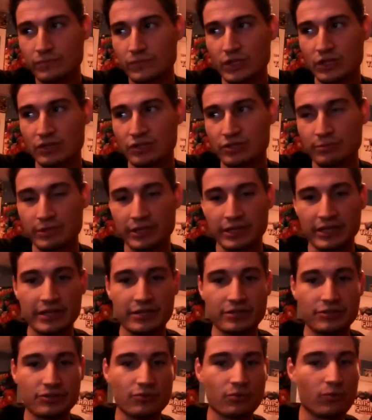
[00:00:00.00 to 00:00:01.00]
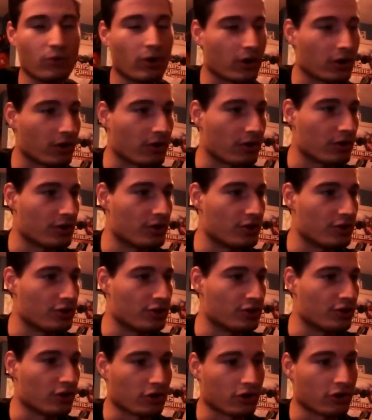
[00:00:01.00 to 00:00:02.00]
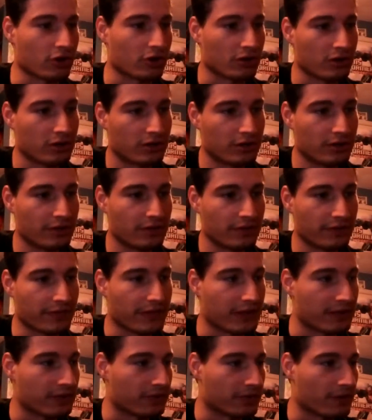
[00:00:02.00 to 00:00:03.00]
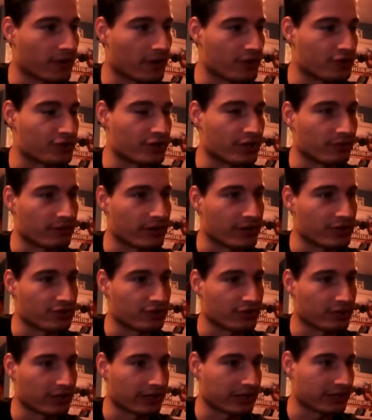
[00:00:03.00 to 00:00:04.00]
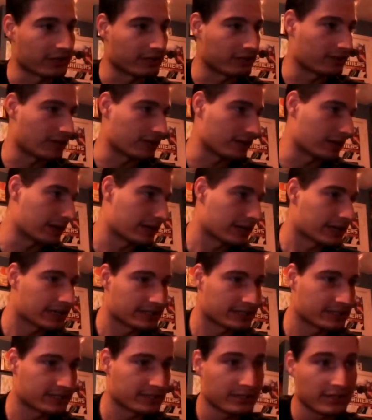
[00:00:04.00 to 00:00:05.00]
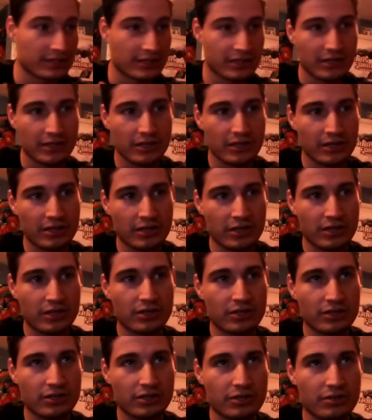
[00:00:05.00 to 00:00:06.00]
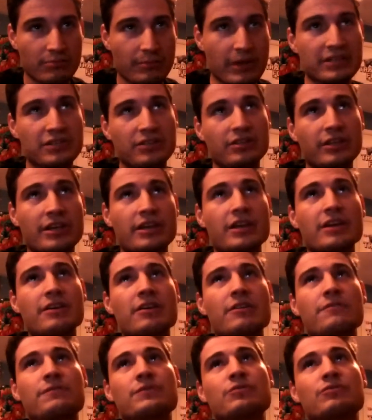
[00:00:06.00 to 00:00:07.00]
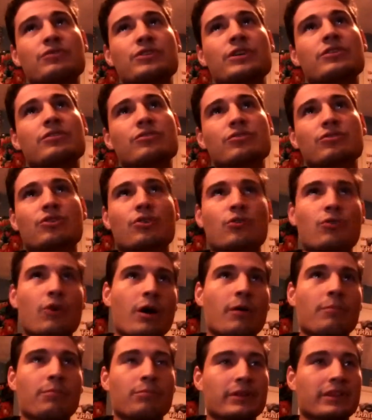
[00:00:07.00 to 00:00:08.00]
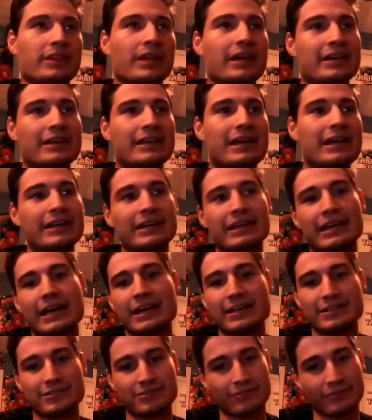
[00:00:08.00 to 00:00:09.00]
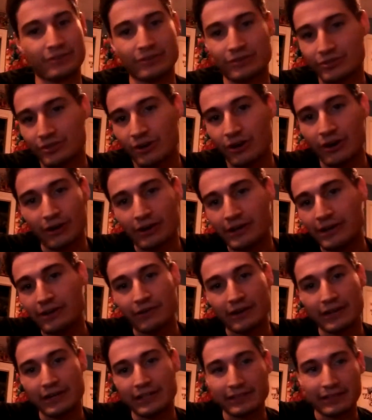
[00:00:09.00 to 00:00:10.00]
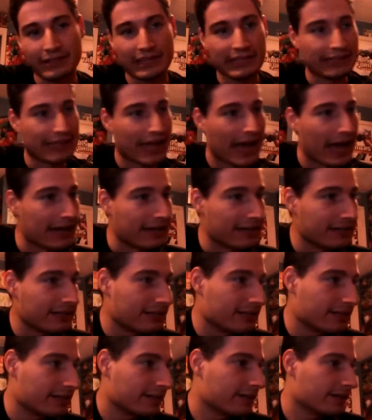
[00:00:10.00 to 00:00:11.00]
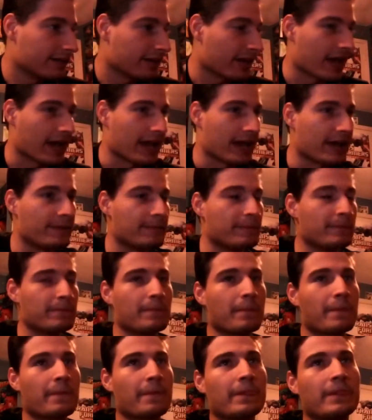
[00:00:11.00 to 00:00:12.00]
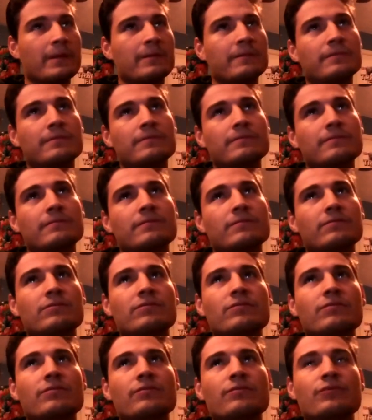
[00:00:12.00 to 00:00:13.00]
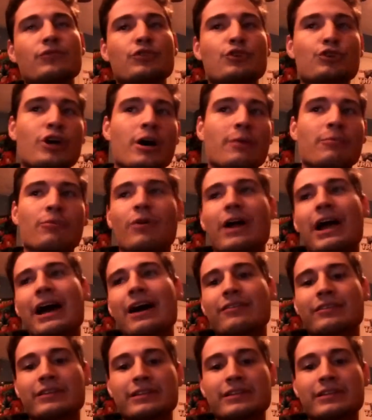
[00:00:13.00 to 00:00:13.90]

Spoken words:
know, some of the kids who are younger than our generation, like I guess... Basically, if you didn't grow up with, like, an NES or Atari or anything like that, and you come around